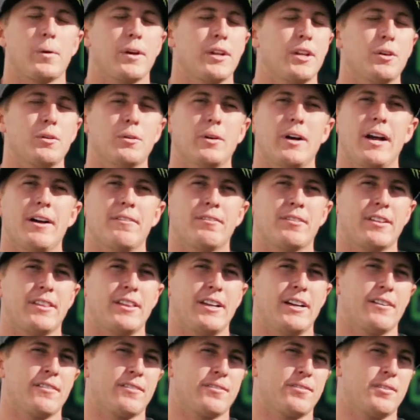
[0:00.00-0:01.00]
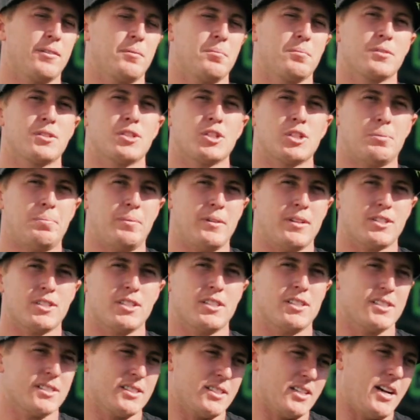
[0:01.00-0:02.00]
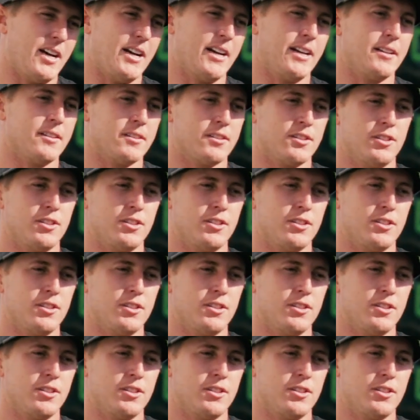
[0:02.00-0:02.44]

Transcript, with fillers: we do everything from suspension design